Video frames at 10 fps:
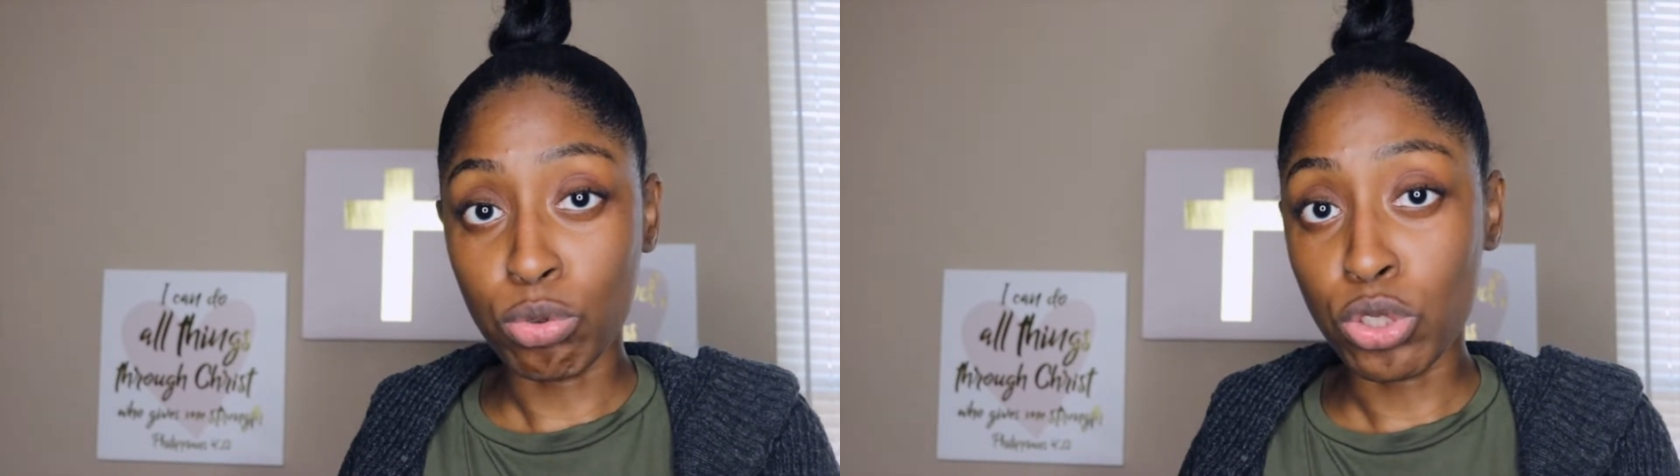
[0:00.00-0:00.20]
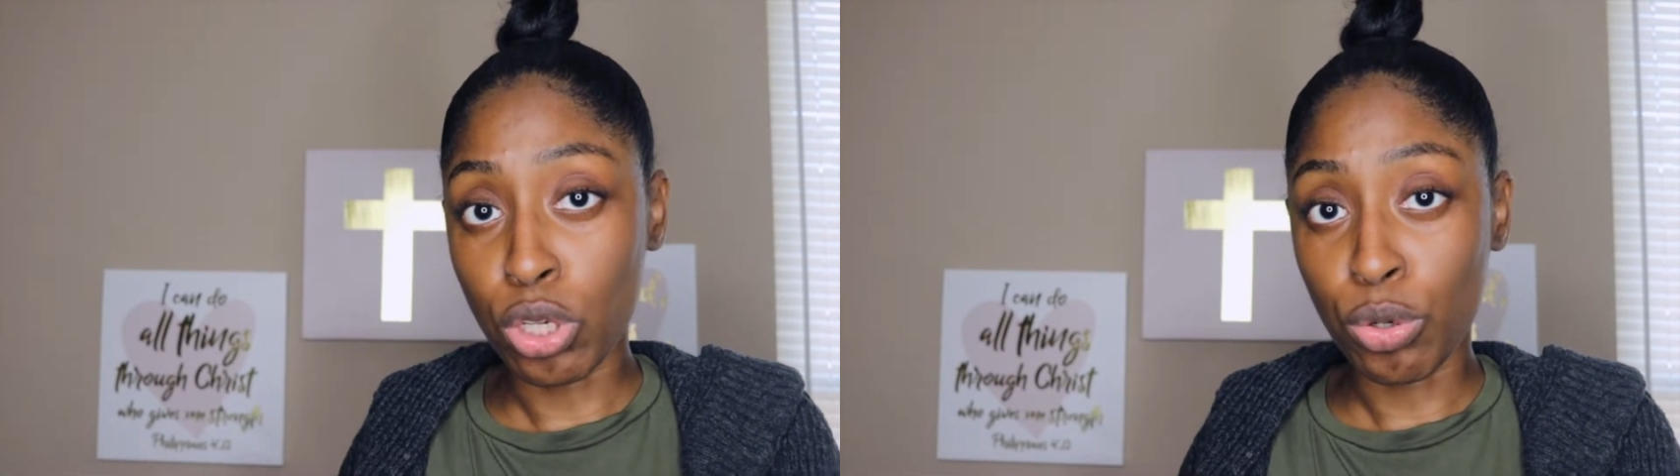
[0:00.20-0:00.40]

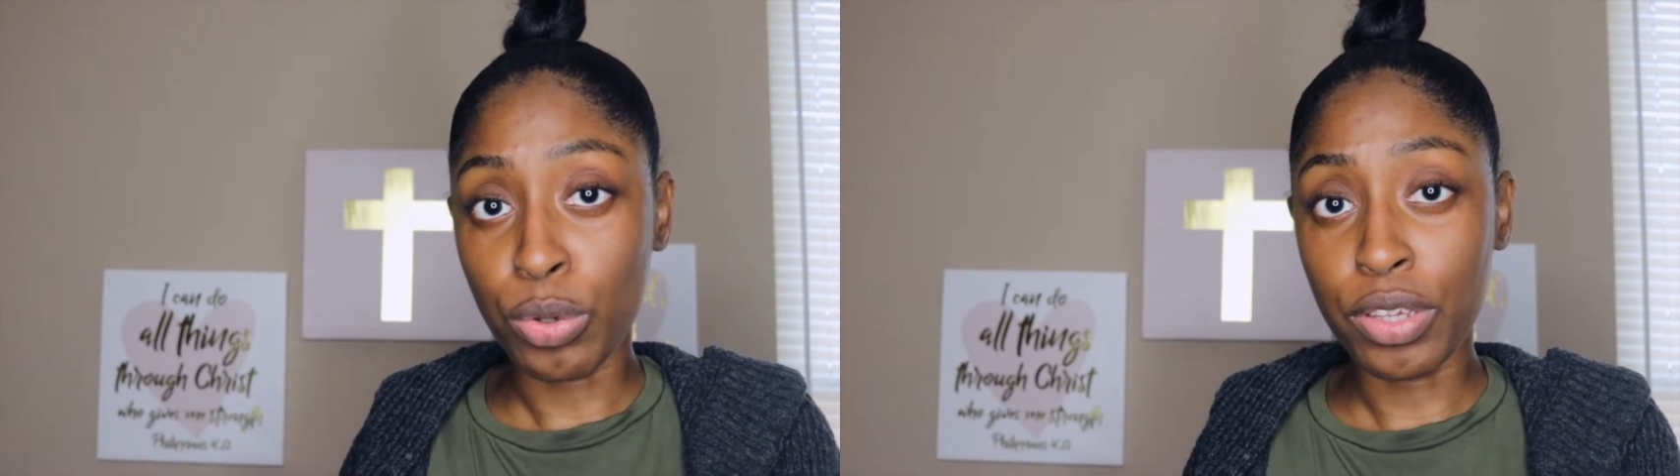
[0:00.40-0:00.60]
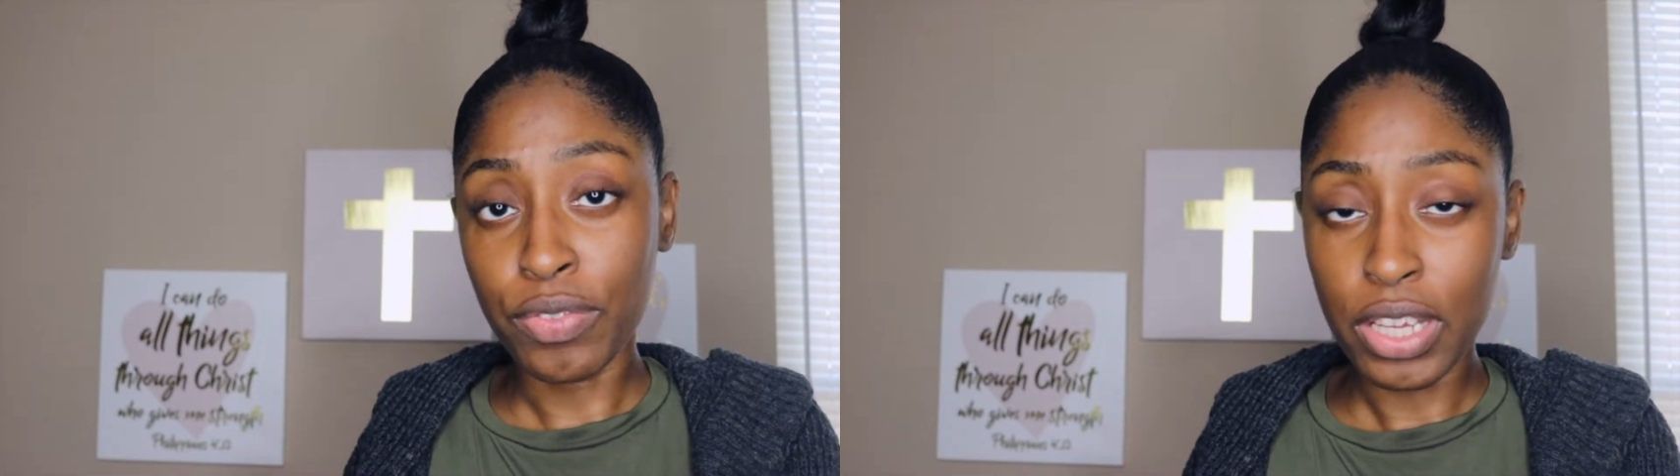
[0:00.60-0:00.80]
So
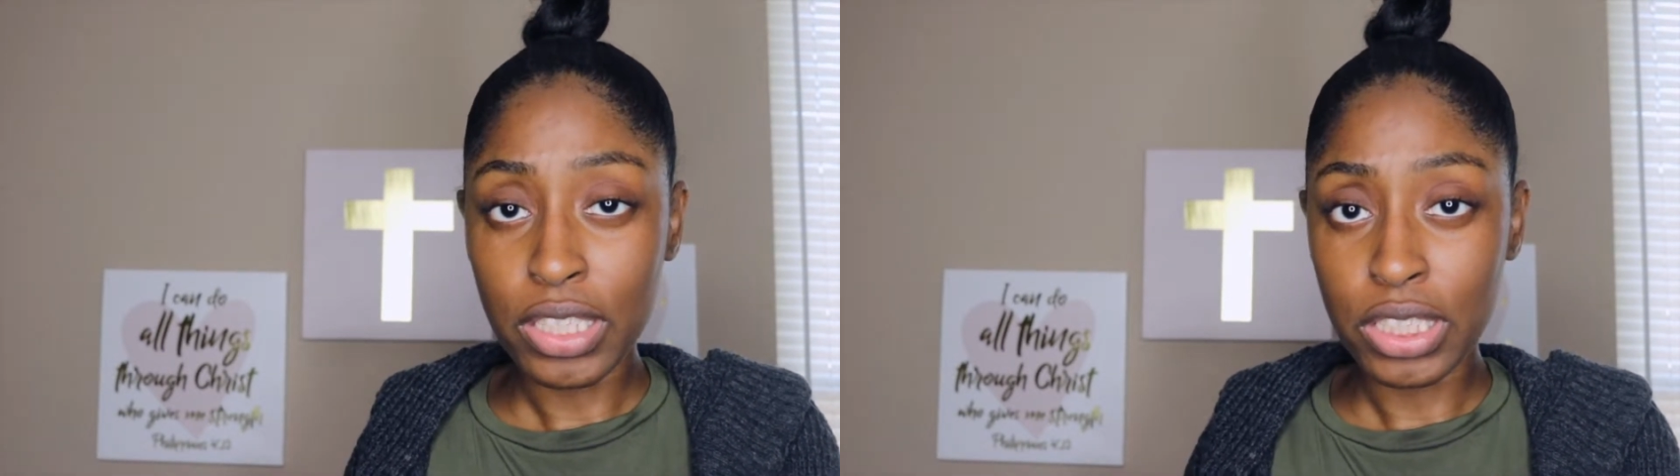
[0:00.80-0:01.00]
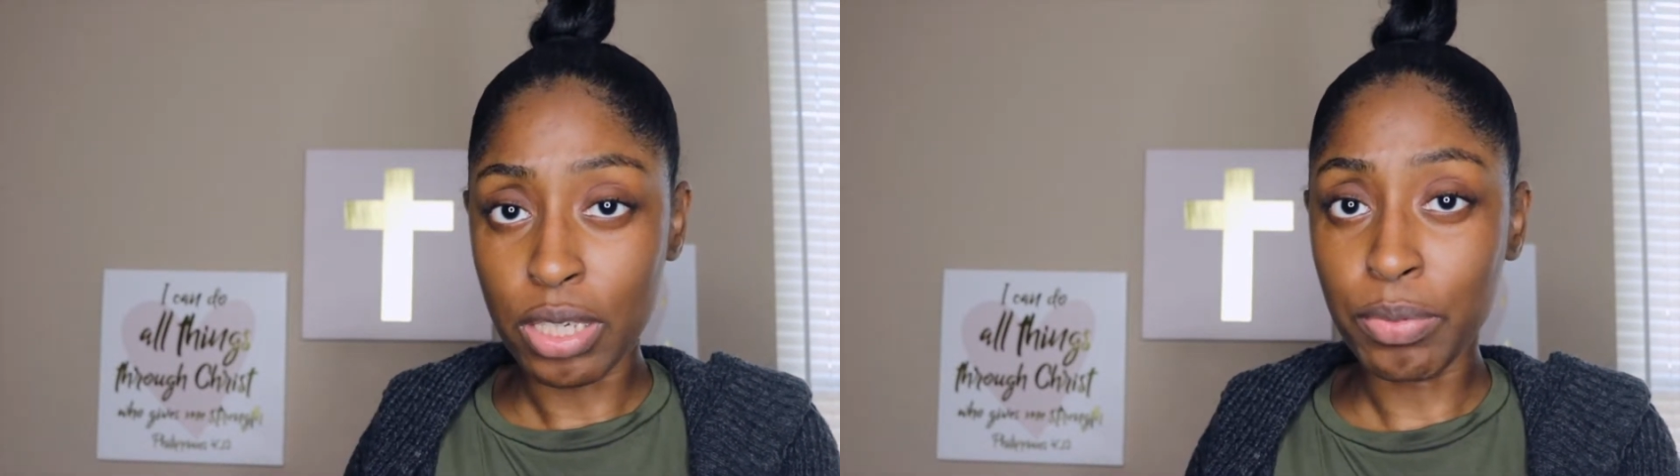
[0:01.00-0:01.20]
if
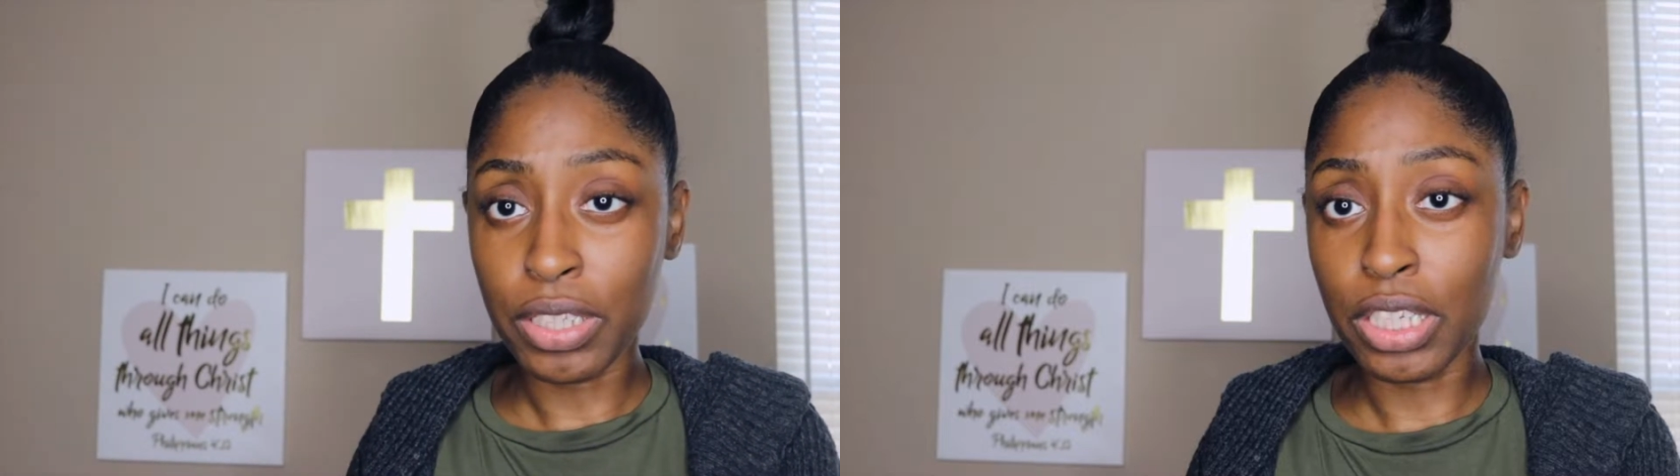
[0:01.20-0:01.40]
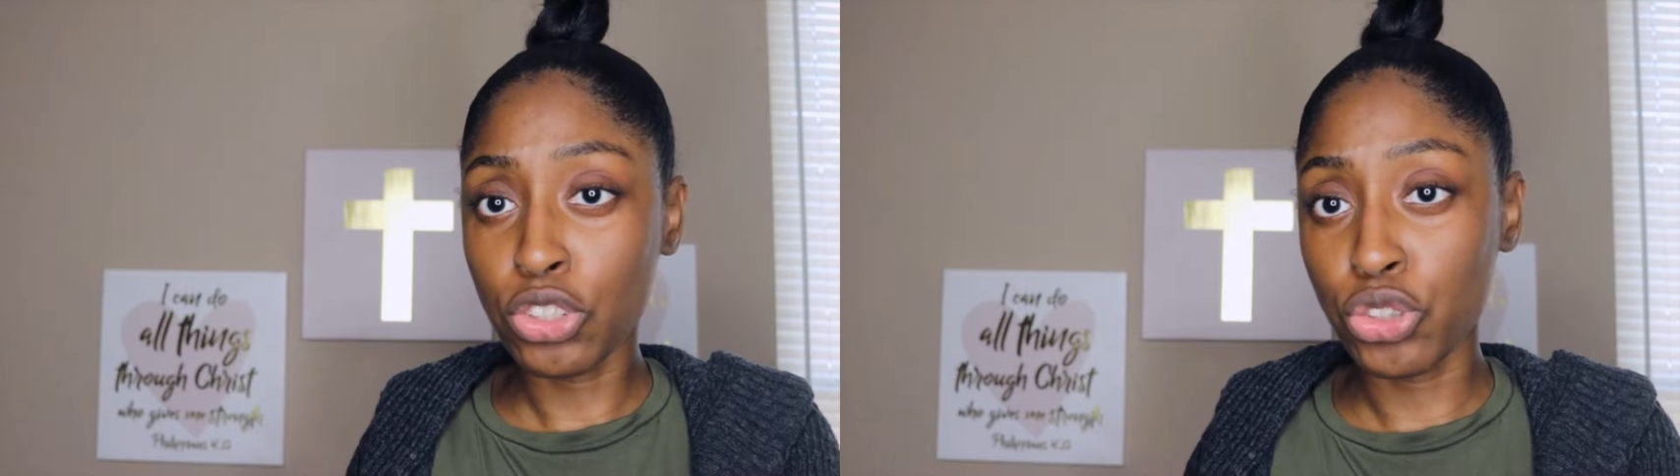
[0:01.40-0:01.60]
that's something
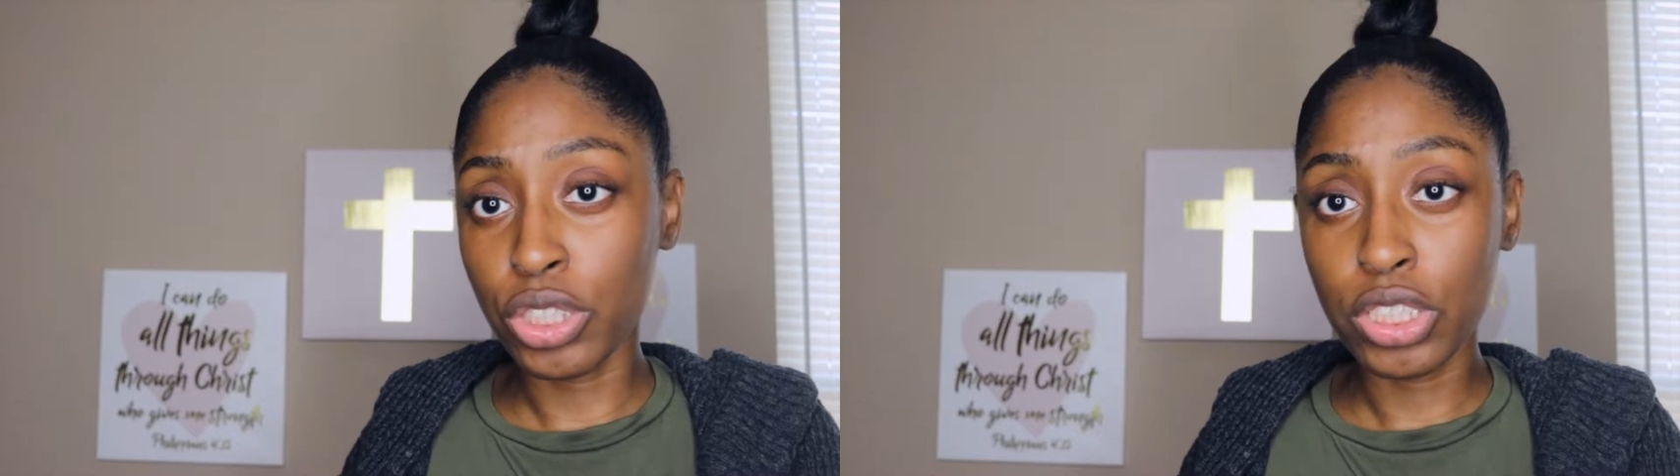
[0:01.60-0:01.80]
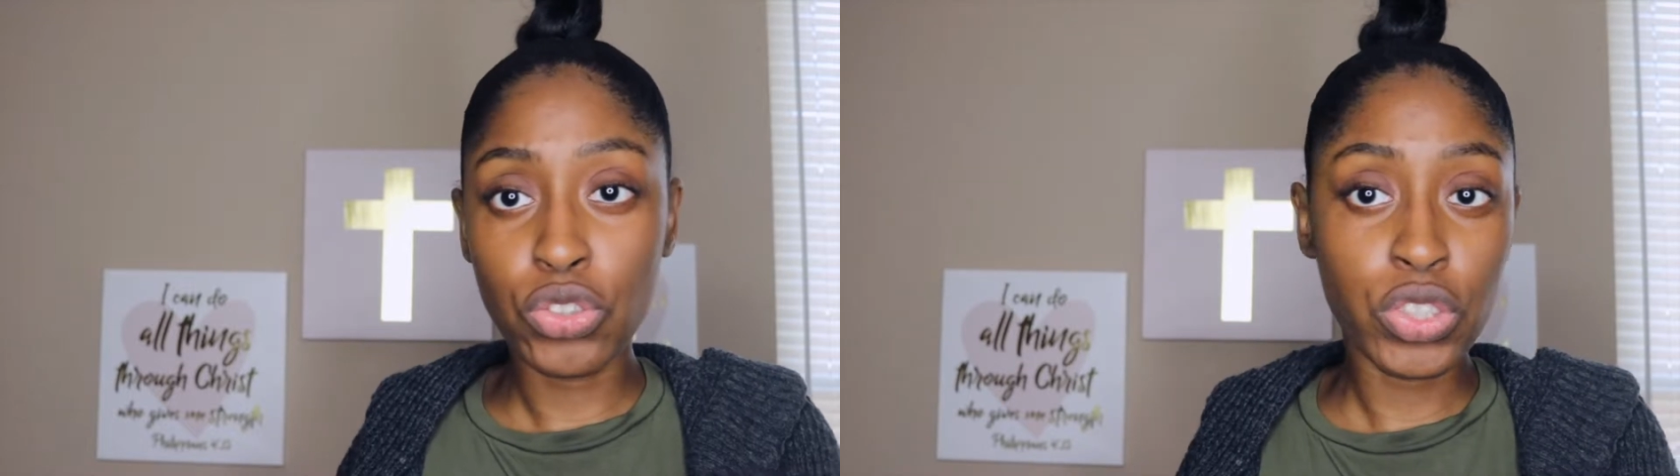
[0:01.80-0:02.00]
that you're
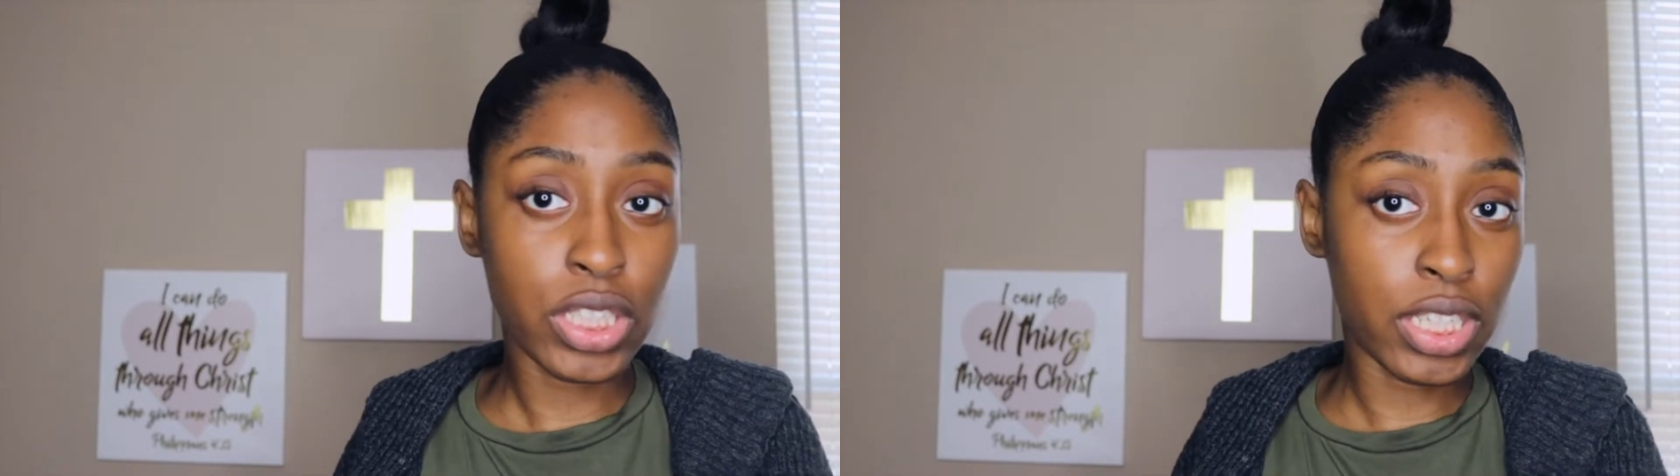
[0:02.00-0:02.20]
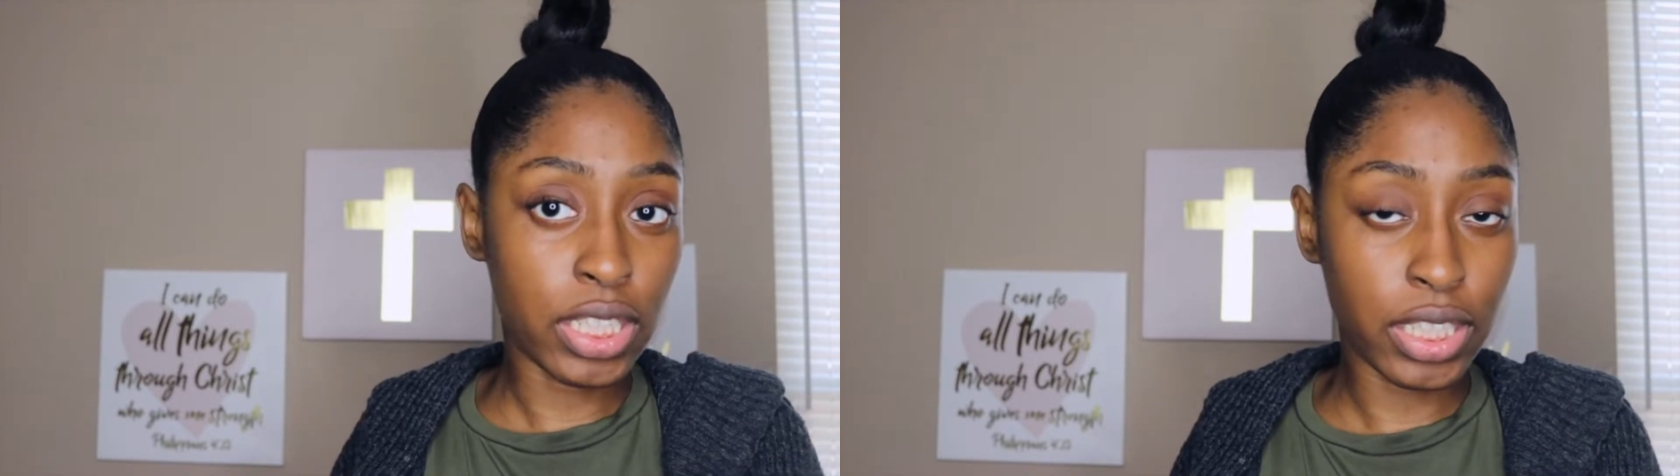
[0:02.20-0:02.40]
interested in,